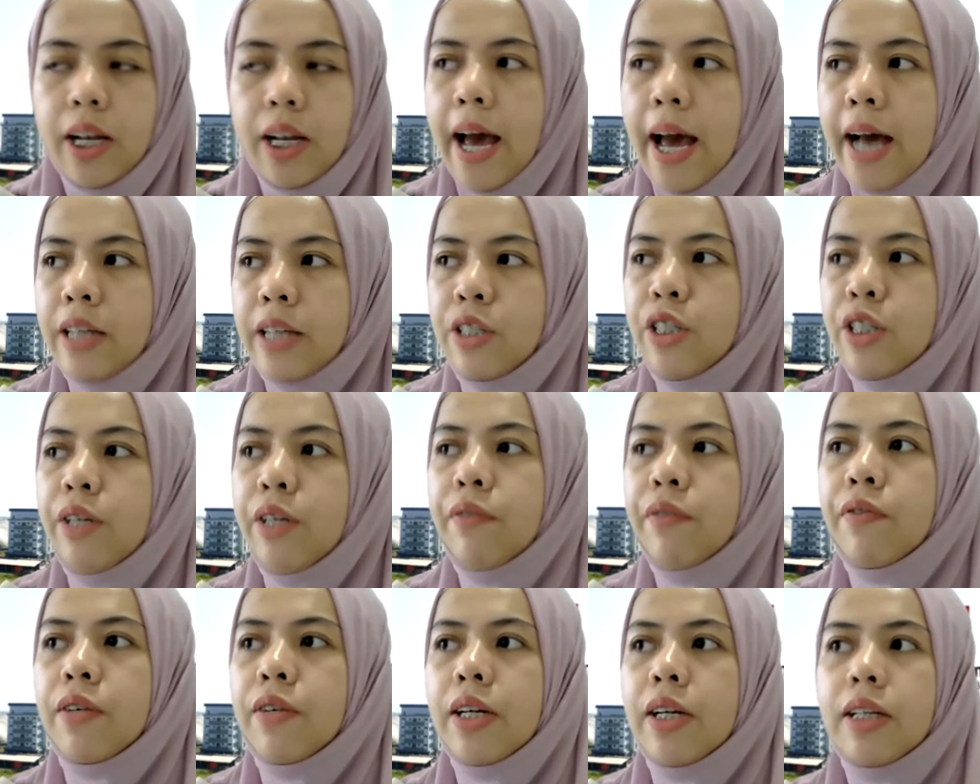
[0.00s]
has
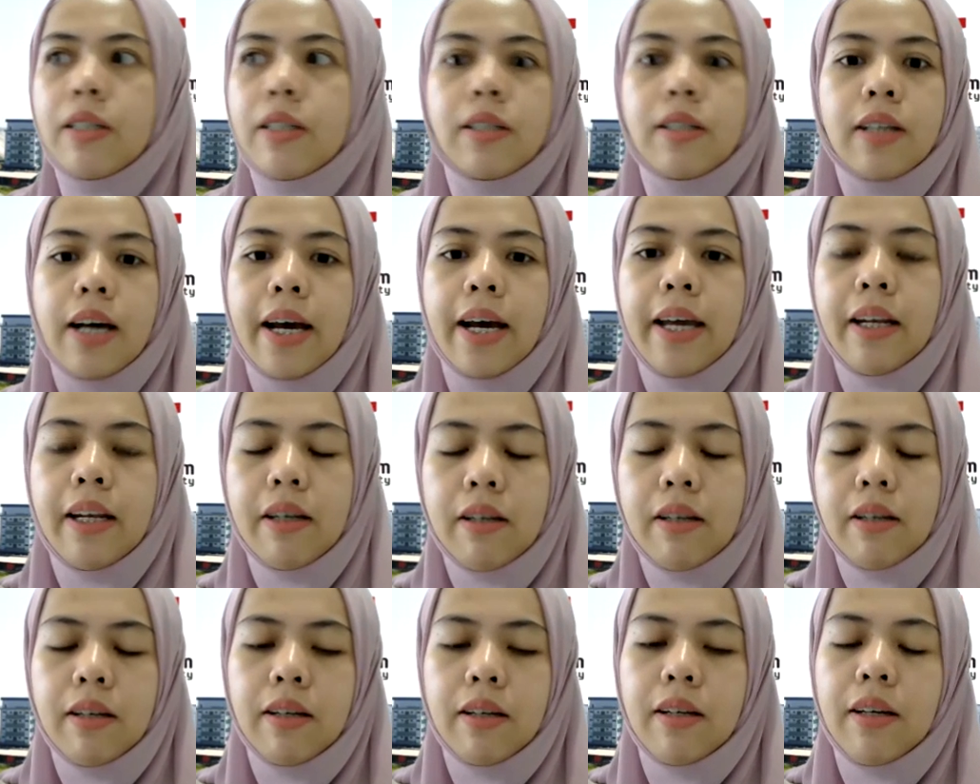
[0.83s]
different sign.